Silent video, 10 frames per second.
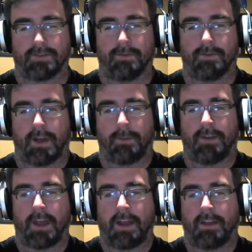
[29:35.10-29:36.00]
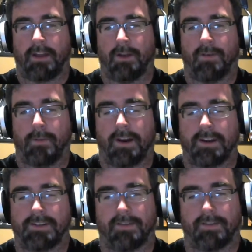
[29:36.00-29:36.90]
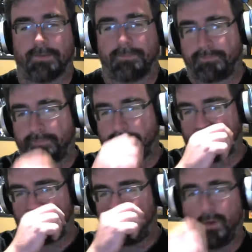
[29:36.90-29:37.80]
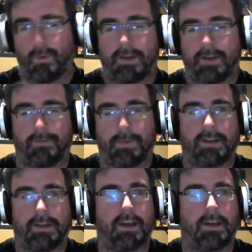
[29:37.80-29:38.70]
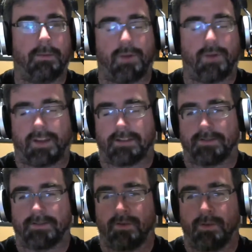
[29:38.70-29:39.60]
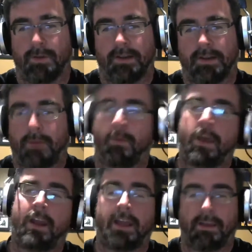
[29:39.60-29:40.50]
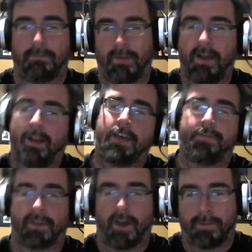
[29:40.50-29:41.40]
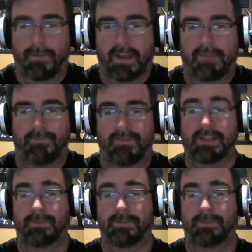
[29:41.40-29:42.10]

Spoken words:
screw job in November '97, when Brett got screwed and he left the company, and Vince